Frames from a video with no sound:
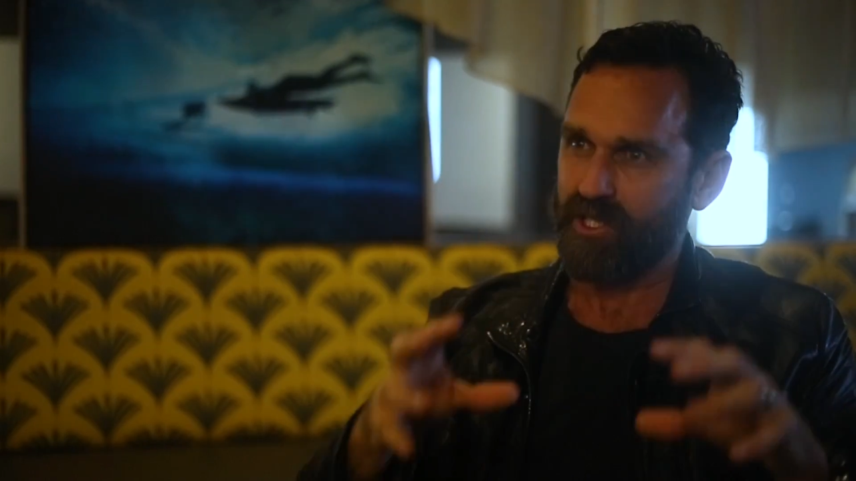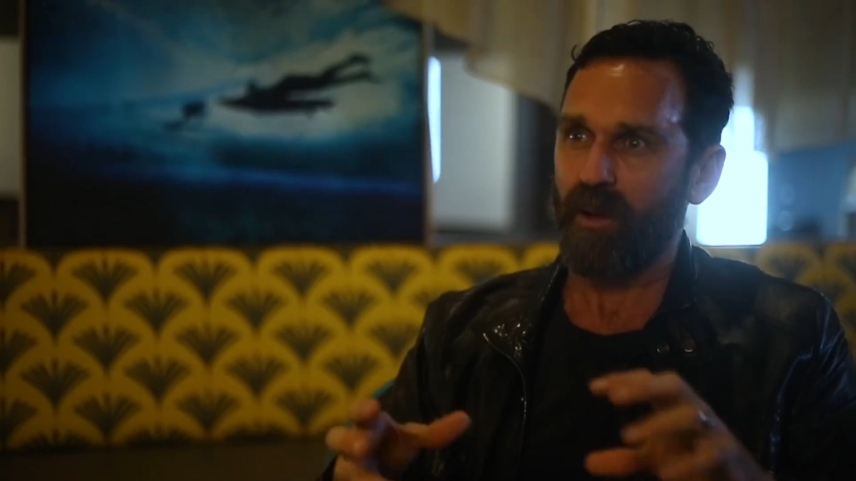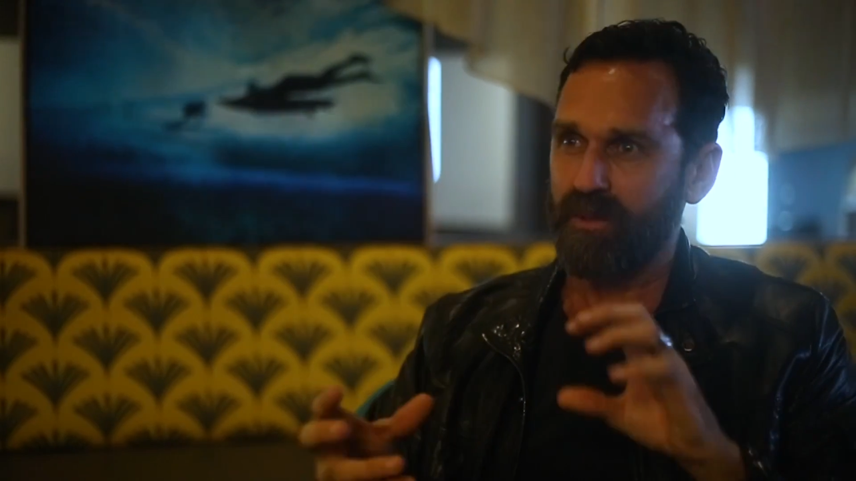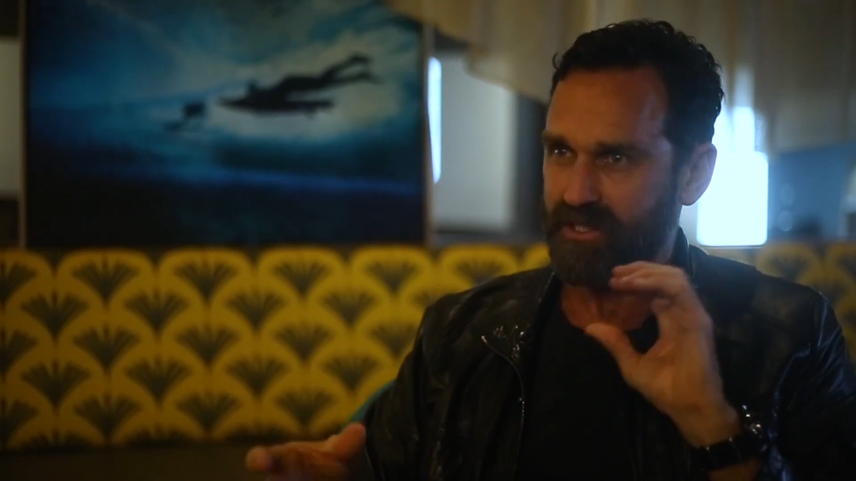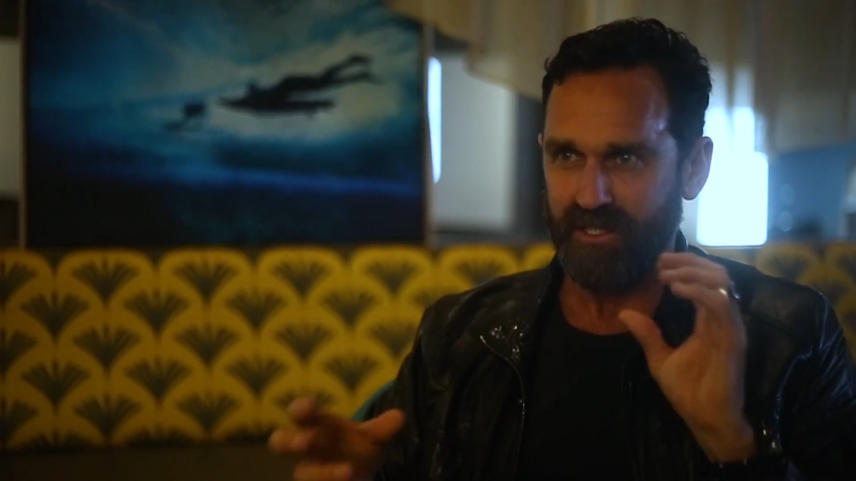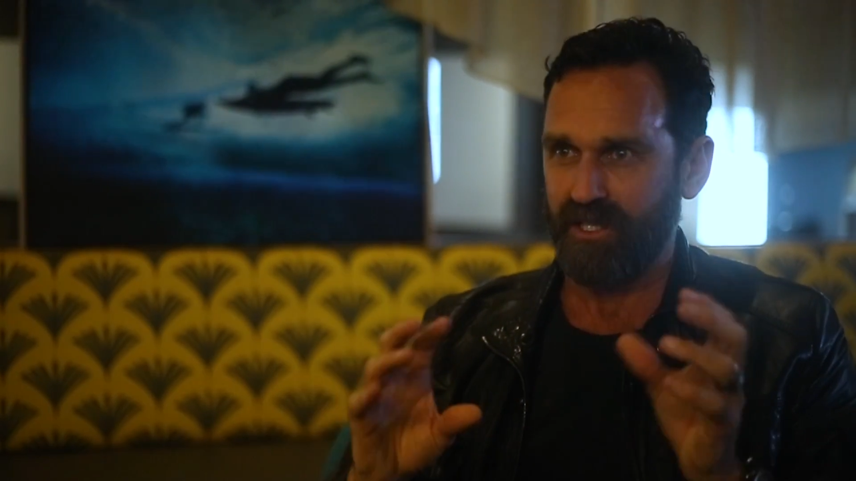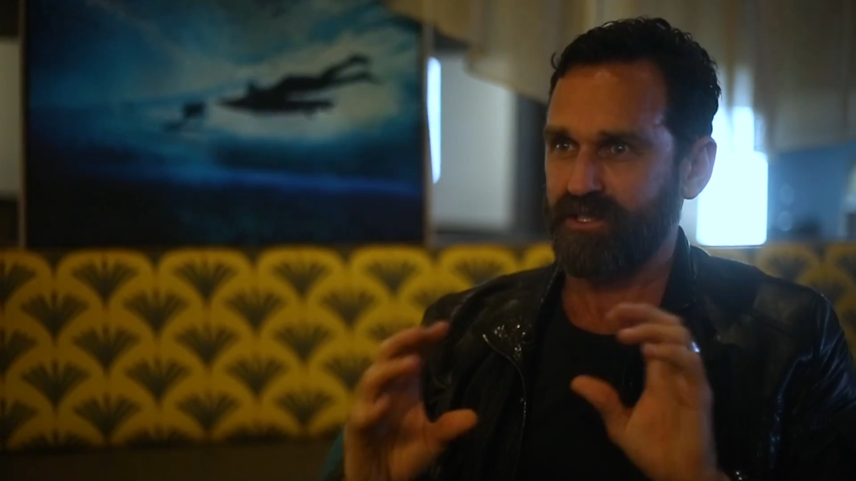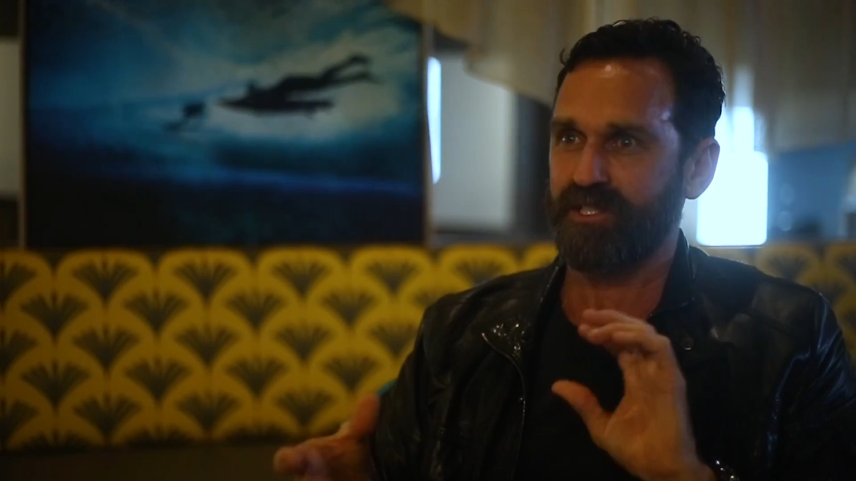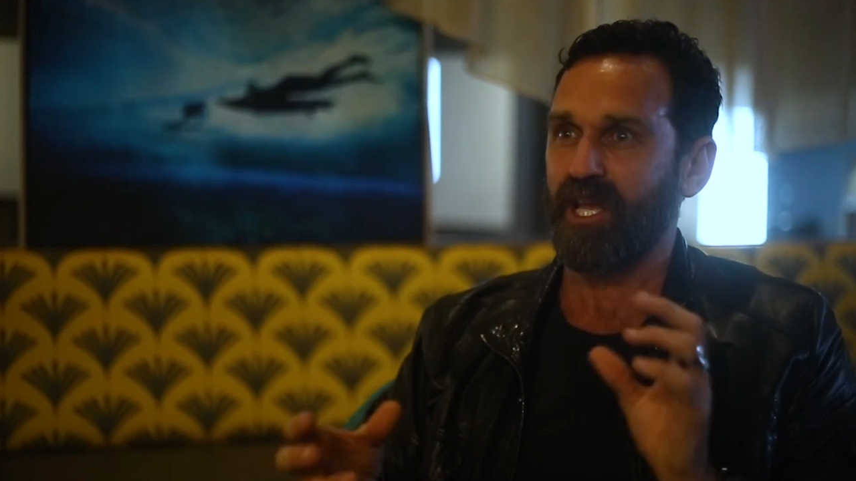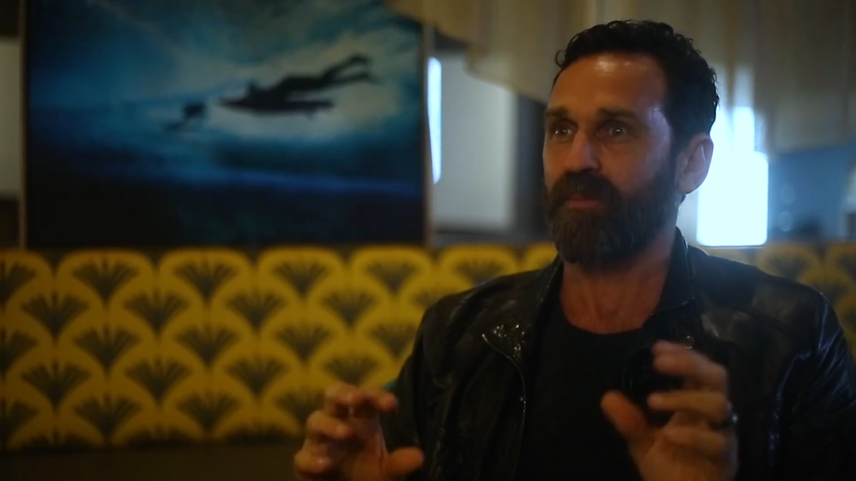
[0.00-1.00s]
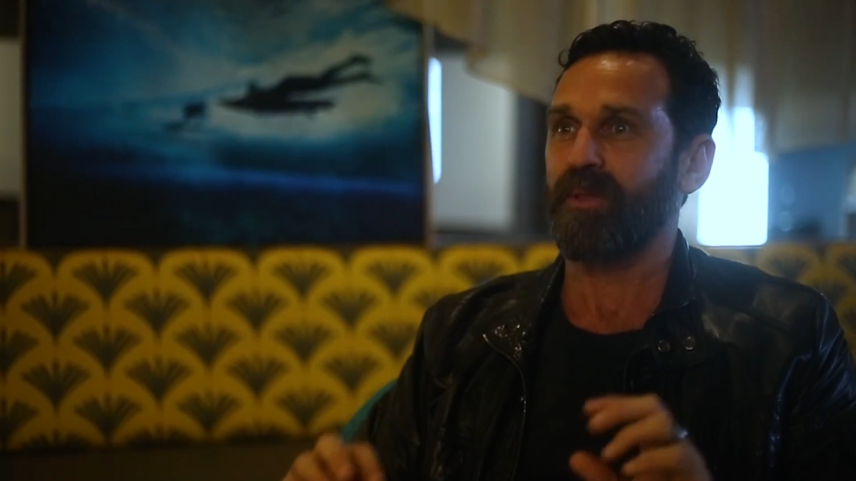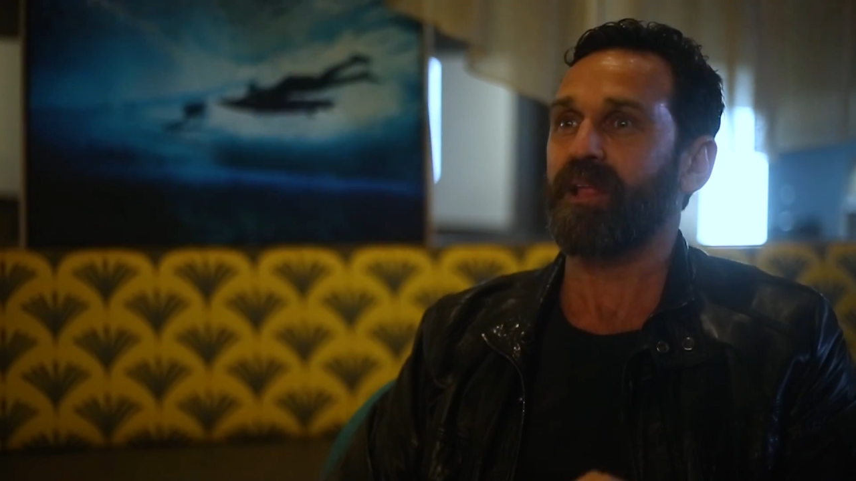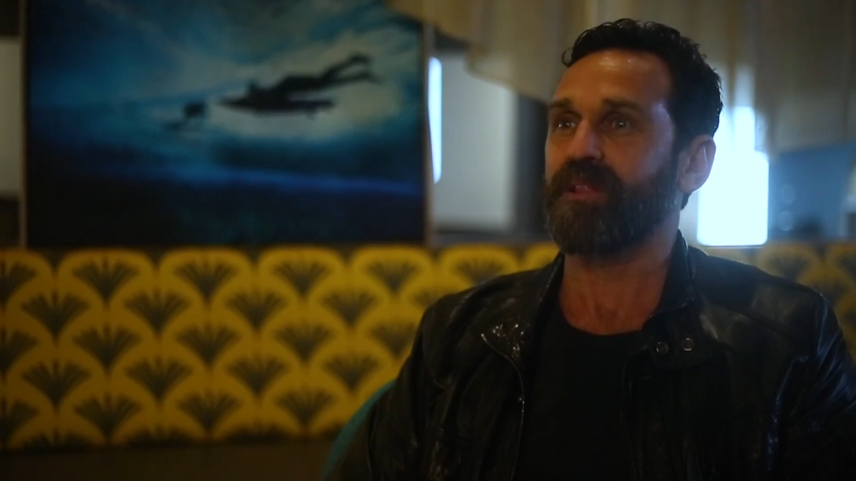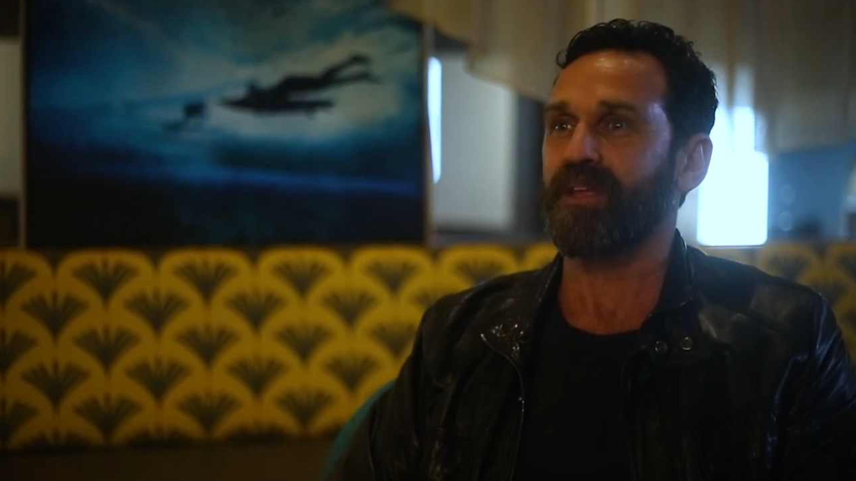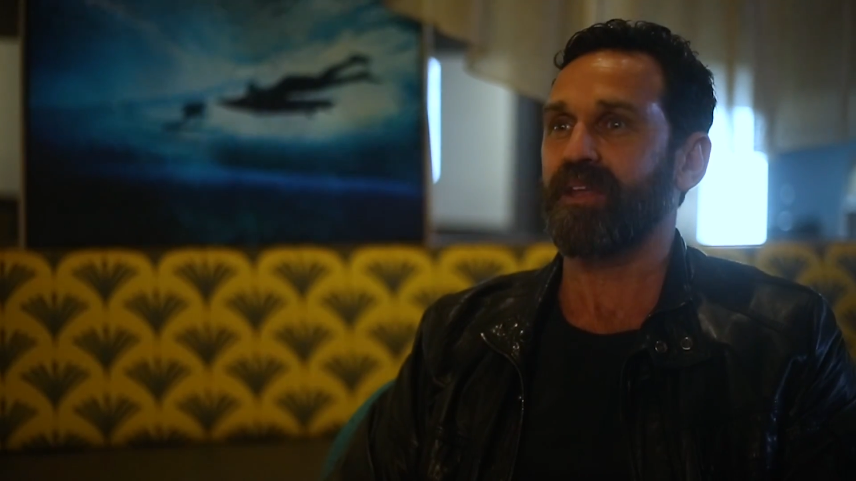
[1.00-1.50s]
his hobbies, he doesn't take them
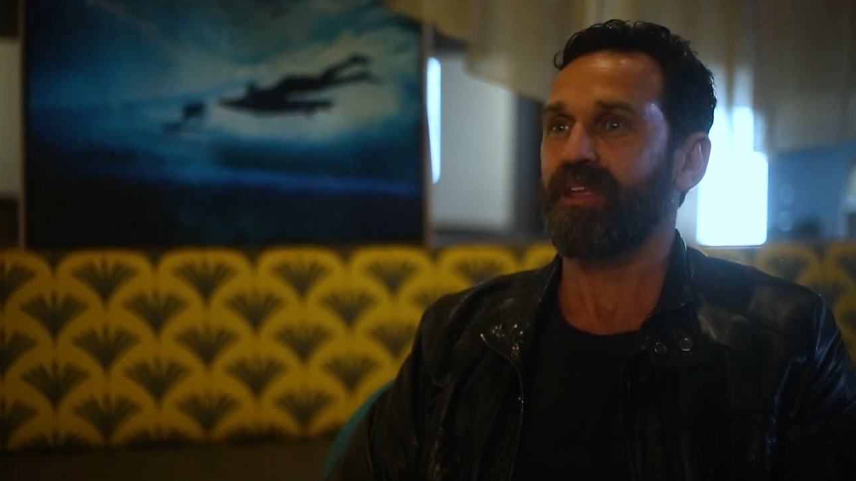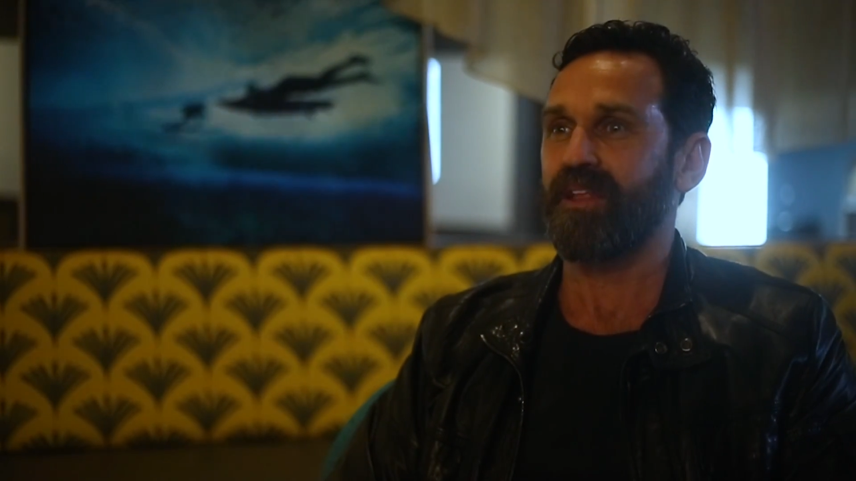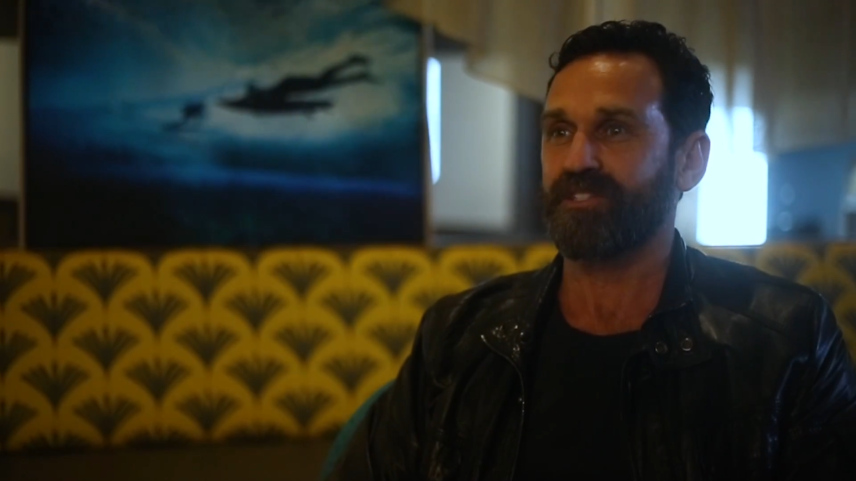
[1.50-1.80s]
lightly and he